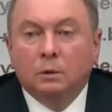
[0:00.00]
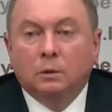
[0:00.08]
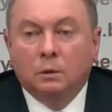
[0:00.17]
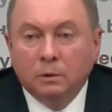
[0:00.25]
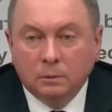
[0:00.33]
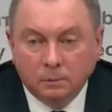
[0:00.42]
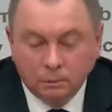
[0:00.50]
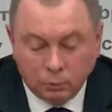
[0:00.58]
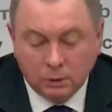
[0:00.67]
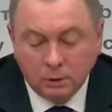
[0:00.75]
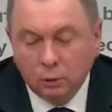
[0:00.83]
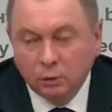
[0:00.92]

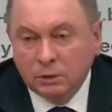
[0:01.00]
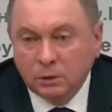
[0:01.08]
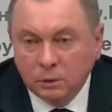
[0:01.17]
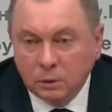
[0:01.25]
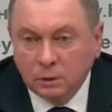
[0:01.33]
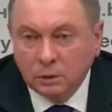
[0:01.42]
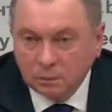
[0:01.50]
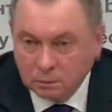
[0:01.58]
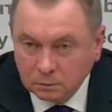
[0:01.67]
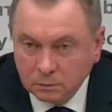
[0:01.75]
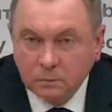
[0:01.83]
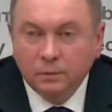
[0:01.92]
will
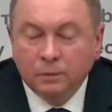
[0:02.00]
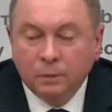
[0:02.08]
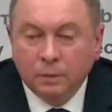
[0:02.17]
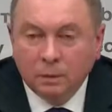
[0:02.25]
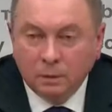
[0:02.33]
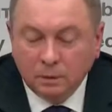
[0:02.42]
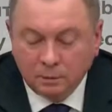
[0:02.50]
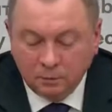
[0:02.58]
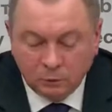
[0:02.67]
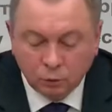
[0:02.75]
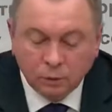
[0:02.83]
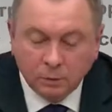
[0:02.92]
bring, and I
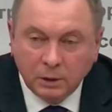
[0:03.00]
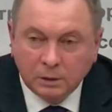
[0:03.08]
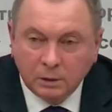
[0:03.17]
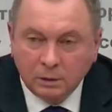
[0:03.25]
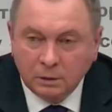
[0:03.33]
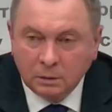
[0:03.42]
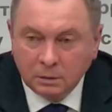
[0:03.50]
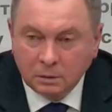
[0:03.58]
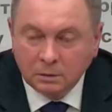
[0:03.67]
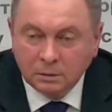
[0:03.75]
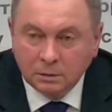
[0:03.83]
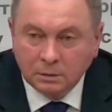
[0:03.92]
think that
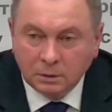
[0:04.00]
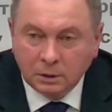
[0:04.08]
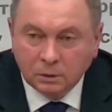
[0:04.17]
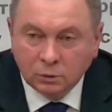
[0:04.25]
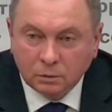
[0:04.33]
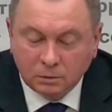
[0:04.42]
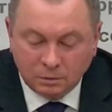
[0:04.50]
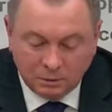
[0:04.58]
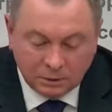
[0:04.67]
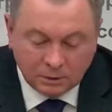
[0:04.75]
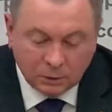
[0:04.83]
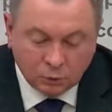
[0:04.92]
after the meeting the
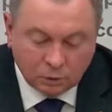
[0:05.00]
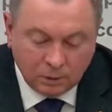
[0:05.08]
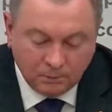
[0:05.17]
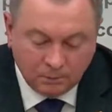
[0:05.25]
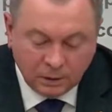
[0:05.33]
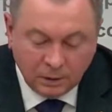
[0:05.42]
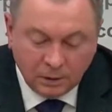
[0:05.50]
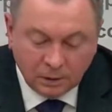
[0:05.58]
leaders will